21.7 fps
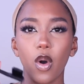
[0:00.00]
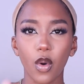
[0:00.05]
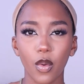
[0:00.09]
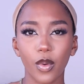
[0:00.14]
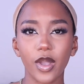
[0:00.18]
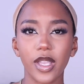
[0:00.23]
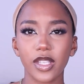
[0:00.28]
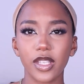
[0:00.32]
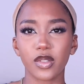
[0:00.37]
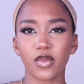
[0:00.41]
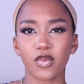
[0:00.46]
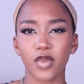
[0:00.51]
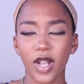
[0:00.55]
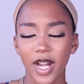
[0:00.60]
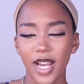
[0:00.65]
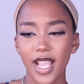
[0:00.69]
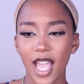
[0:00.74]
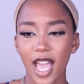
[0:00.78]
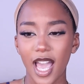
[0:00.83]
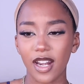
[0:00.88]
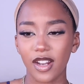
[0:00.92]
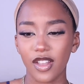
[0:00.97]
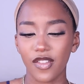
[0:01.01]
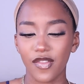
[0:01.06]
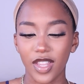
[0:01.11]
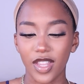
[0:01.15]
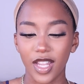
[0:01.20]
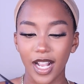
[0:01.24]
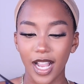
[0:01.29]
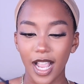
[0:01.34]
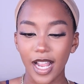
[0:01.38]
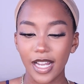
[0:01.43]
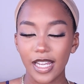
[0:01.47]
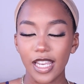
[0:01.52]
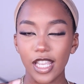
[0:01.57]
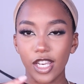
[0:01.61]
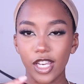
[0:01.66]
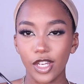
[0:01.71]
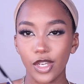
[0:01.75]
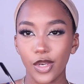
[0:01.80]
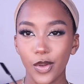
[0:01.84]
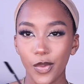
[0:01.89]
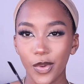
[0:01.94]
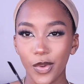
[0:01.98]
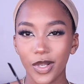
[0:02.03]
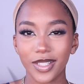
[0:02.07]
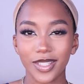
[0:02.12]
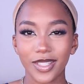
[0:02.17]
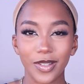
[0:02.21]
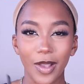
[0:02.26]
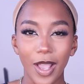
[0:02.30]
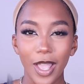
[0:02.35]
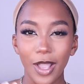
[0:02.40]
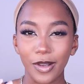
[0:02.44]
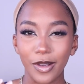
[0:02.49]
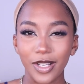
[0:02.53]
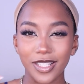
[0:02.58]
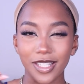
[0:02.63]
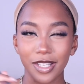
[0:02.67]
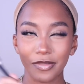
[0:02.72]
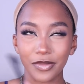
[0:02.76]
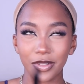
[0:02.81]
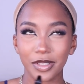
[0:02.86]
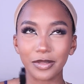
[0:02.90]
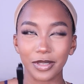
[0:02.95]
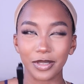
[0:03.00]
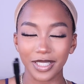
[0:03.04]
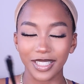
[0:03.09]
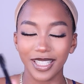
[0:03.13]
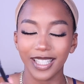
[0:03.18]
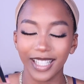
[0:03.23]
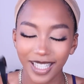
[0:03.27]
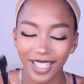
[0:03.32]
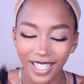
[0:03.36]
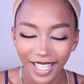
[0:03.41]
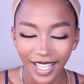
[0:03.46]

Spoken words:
always running out of and like I need a new one. So I always love it when